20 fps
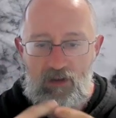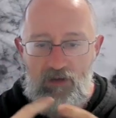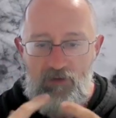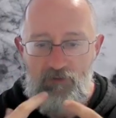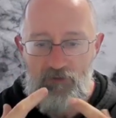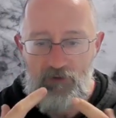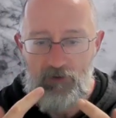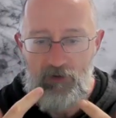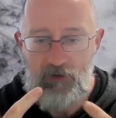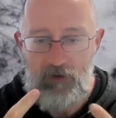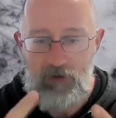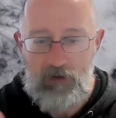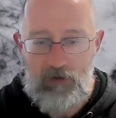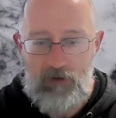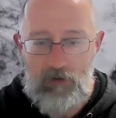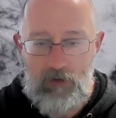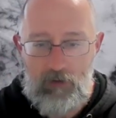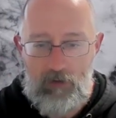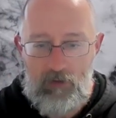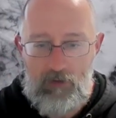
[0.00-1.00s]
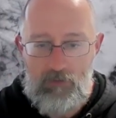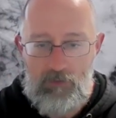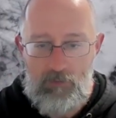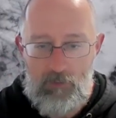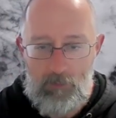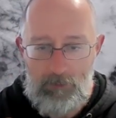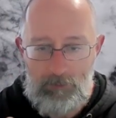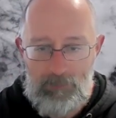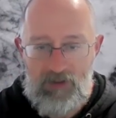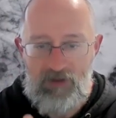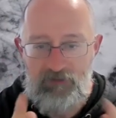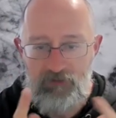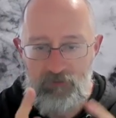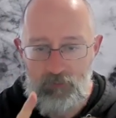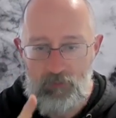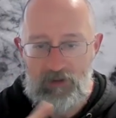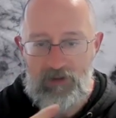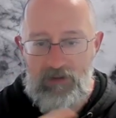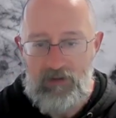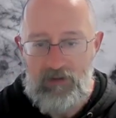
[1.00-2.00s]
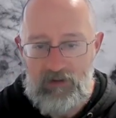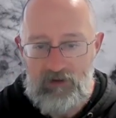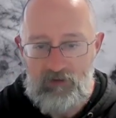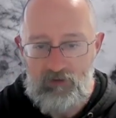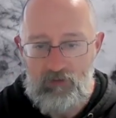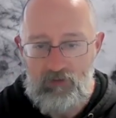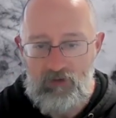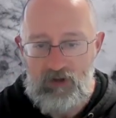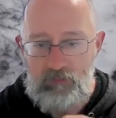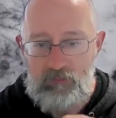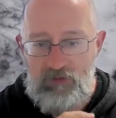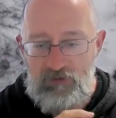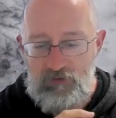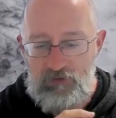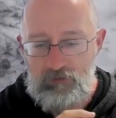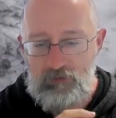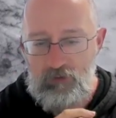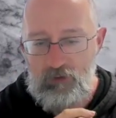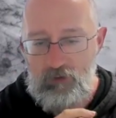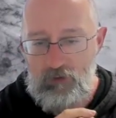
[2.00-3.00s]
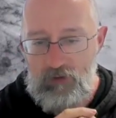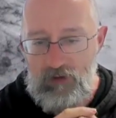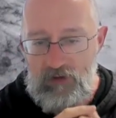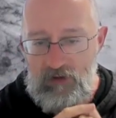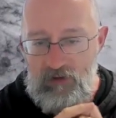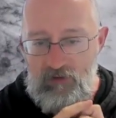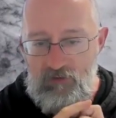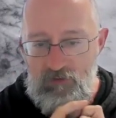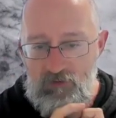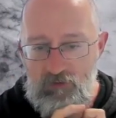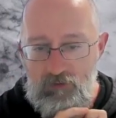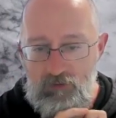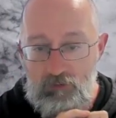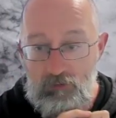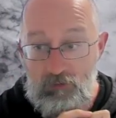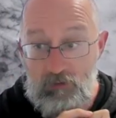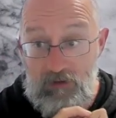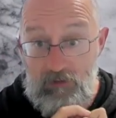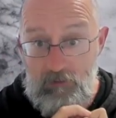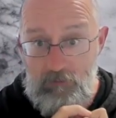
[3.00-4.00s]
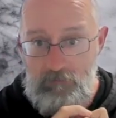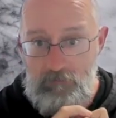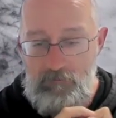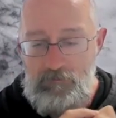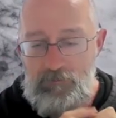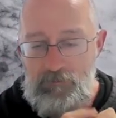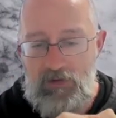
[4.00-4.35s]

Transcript: So the best way to get your ligaments strong is to train them.